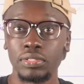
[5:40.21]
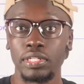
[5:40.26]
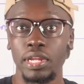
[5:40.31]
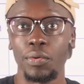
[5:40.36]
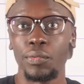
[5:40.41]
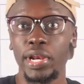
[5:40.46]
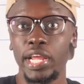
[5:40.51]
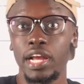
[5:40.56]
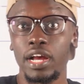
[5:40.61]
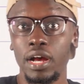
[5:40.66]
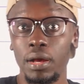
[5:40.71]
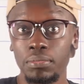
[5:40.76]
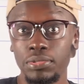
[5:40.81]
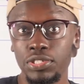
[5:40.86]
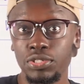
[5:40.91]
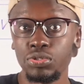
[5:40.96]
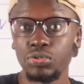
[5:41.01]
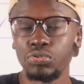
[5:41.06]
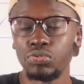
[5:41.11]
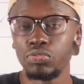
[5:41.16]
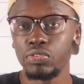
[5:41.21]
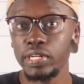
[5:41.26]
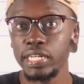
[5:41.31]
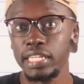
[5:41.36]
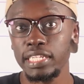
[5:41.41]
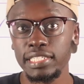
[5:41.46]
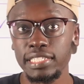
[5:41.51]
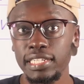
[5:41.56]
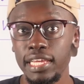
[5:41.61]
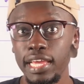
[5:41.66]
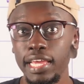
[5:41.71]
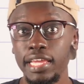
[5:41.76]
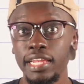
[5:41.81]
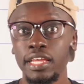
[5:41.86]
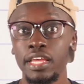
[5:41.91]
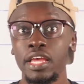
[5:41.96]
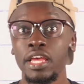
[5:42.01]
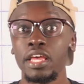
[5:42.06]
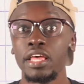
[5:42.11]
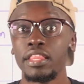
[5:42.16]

Now, when it comes to real estate,